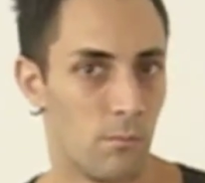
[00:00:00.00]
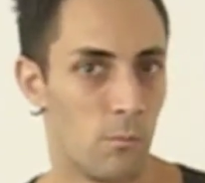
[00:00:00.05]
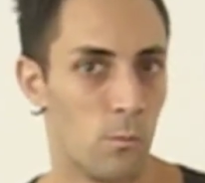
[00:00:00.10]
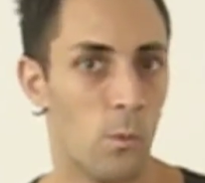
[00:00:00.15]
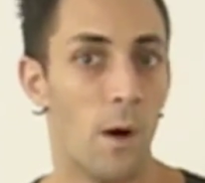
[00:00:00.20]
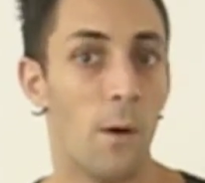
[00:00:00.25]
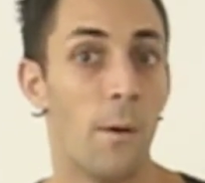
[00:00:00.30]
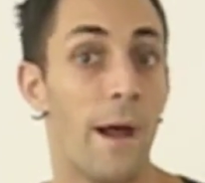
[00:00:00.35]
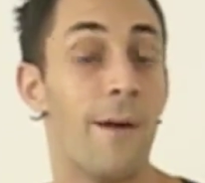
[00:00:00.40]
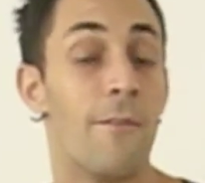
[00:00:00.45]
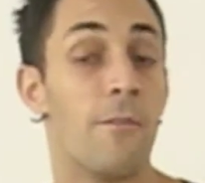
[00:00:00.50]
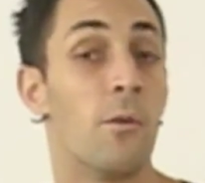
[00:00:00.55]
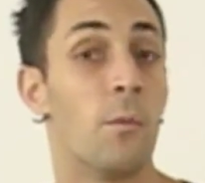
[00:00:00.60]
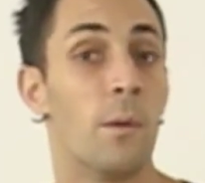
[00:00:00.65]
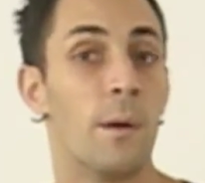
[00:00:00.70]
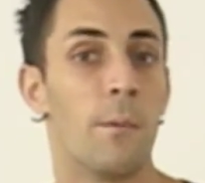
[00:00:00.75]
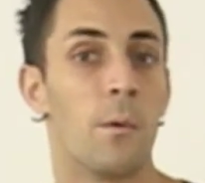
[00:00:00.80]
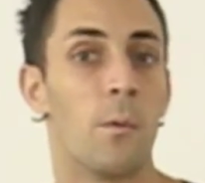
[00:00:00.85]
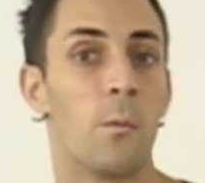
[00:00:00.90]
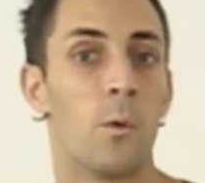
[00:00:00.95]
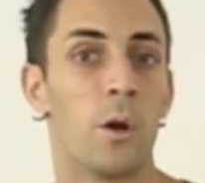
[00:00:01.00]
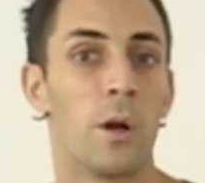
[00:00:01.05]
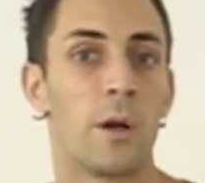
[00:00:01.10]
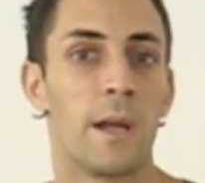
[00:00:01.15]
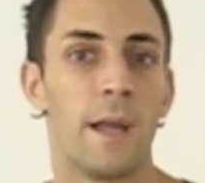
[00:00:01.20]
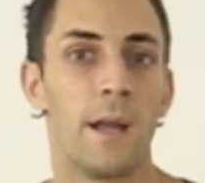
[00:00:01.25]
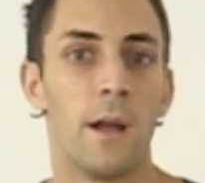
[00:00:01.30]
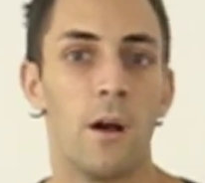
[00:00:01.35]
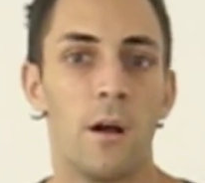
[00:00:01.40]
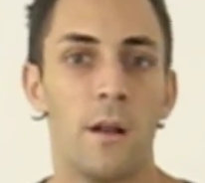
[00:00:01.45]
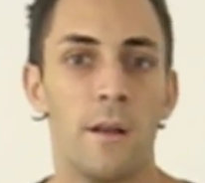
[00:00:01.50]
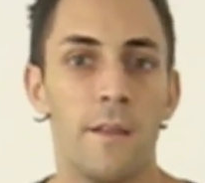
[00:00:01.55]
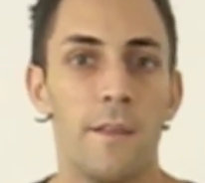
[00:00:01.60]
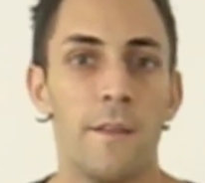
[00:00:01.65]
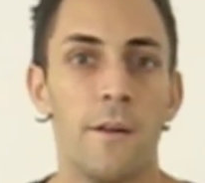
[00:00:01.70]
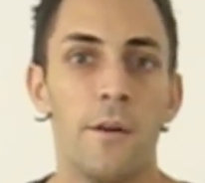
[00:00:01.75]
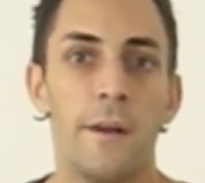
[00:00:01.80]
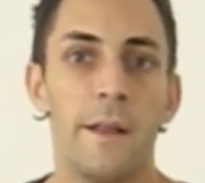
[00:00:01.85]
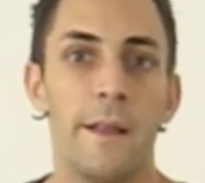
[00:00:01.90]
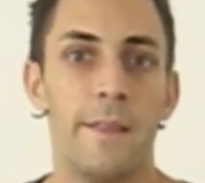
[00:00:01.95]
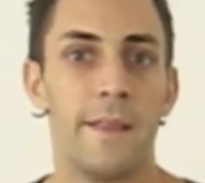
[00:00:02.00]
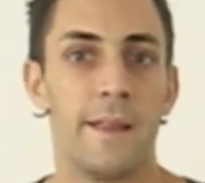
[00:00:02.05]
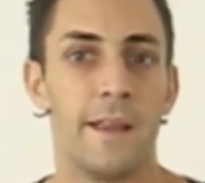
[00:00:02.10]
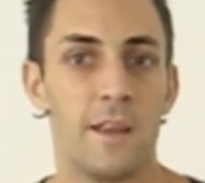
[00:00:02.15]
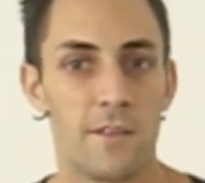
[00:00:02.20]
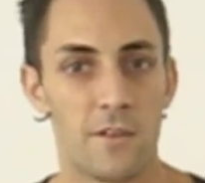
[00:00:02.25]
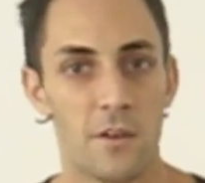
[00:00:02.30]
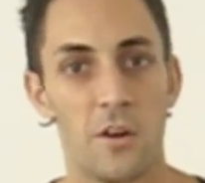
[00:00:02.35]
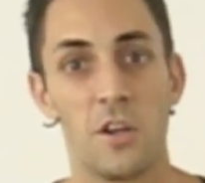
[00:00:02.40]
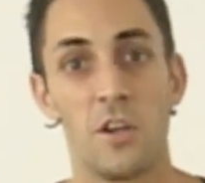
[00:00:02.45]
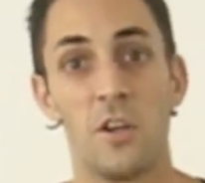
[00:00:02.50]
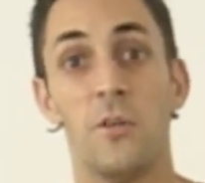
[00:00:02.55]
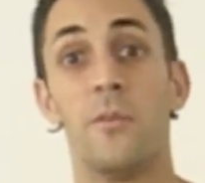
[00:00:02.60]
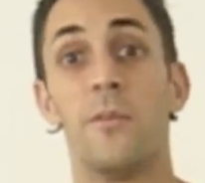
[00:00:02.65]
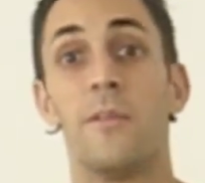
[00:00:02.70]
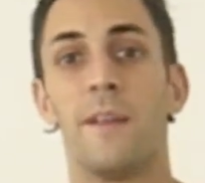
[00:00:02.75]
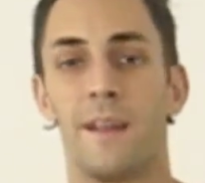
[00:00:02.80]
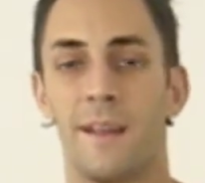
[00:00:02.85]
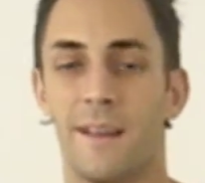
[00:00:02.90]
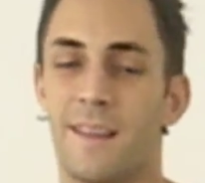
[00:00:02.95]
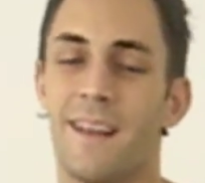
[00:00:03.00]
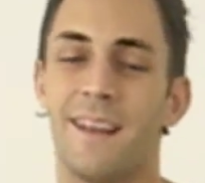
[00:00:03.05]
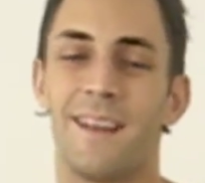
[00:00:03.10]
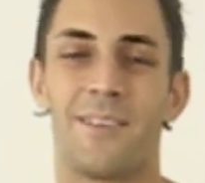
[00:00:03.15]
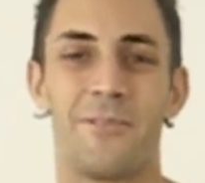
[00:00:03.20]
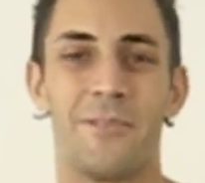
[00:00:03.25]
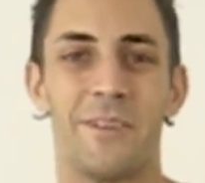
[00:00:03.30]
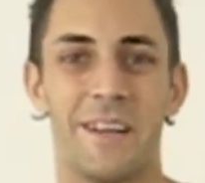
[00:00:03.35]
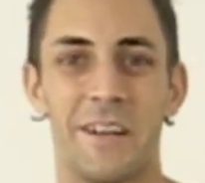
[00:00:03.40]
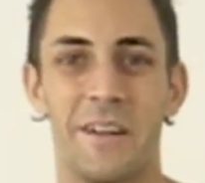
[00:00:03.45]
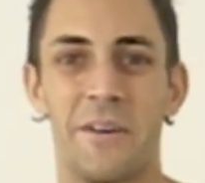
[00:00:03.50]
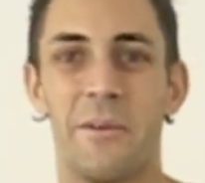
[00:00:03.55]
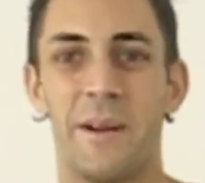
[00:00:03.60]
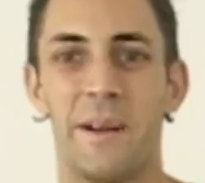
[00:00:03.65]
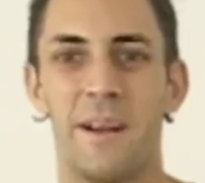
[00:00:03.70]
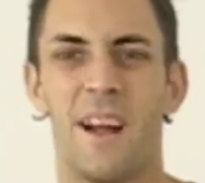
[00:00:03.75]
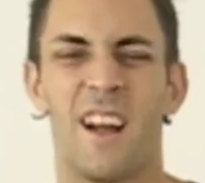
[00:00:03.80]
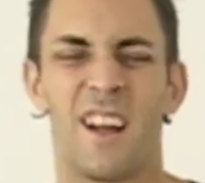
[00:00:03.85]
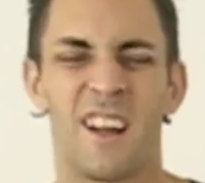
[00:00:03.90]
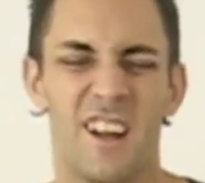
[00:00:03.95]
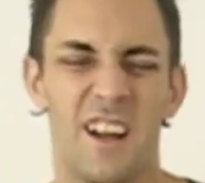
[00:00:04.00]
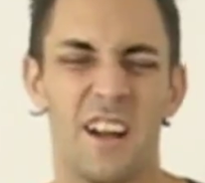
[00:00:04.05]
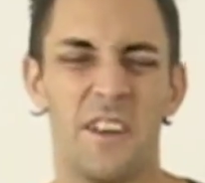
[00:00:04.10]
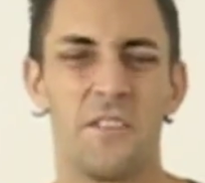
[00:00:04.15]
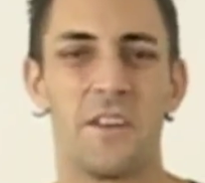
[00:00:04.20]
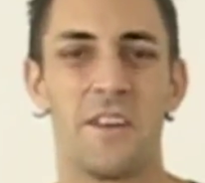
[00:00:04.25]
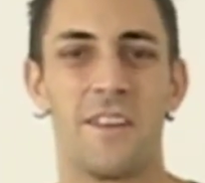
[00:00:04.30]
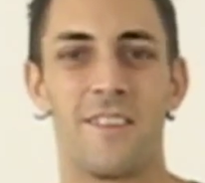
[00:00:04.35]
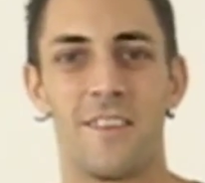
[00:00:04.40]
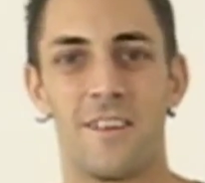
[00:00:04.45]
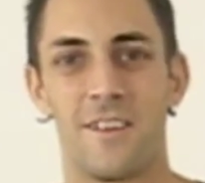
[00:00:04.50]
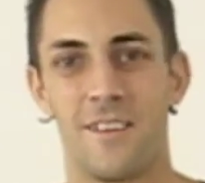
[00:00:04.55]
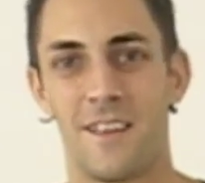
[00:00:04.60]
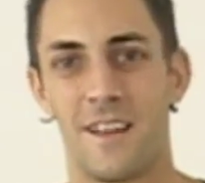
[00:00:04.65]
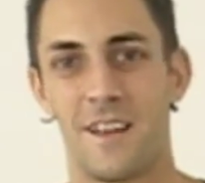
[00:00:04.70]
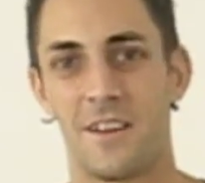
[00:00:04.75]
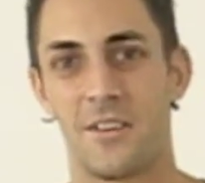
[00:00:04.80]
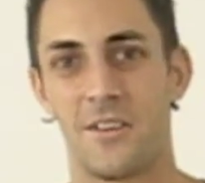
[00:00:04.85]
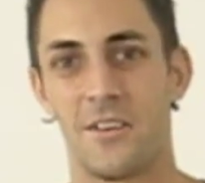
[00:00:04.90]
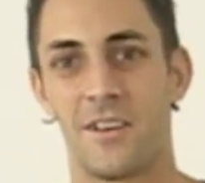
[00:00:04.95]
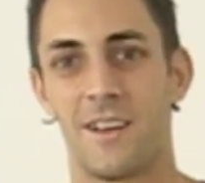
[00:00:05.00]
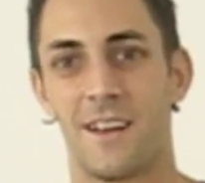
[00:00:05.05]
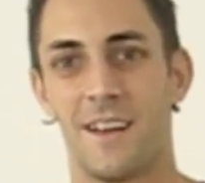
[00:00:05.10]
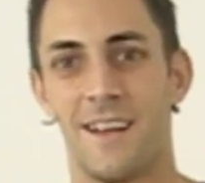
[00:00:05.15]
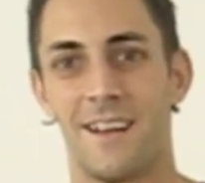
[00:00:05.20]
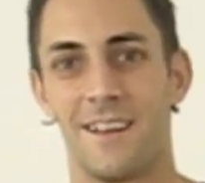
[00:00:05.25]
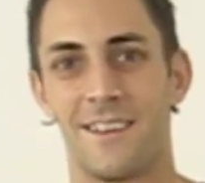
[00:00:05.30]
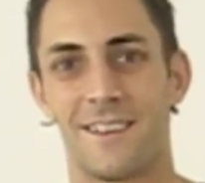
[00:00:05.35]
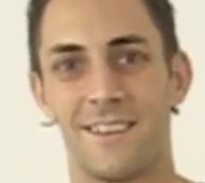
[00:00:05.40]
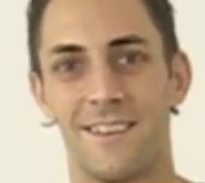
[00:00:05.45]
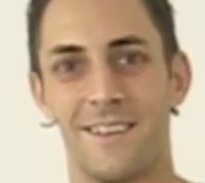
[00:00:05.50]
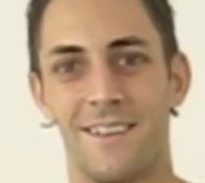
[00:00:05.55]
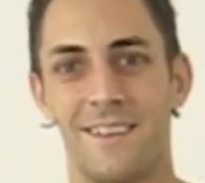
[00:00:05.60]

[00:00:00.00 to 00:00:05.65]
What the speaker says: whatever we were working on, and they start using it, then it's really quite, I kind of consider that a good class.